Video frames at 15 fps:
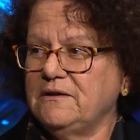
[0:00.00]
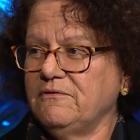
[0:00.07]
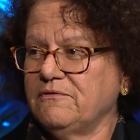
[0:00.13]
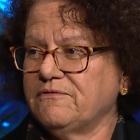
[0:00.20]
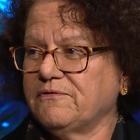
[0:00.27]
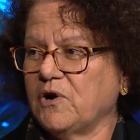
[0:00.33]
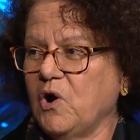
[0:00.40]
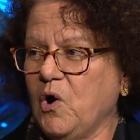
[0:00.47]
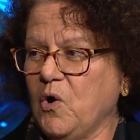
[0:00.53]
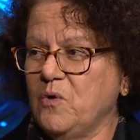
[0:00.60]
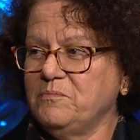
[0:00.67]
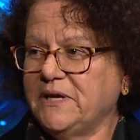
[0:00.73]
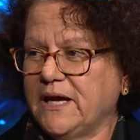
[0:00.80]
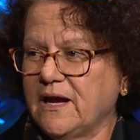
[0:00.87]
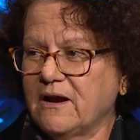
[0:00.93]
for
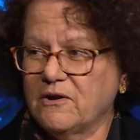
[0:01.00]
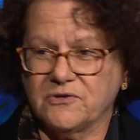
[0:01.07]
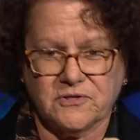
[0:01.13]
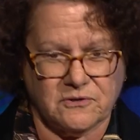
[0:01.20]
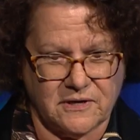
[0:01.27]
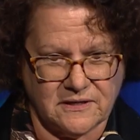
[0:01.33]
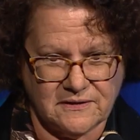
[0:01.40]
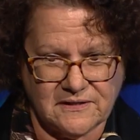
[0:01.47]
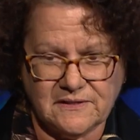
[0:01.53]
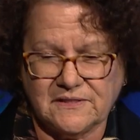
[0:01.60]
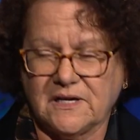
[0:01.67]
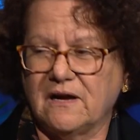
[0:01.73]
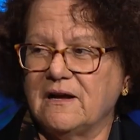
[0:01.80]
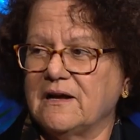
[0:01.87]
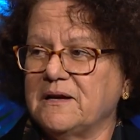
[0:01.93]
home care during this
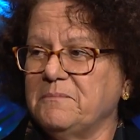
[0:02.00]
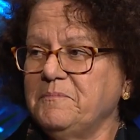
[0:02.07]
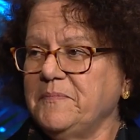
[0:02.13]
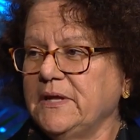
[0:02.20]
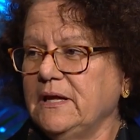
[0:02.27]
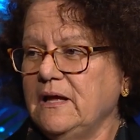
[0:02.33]
time,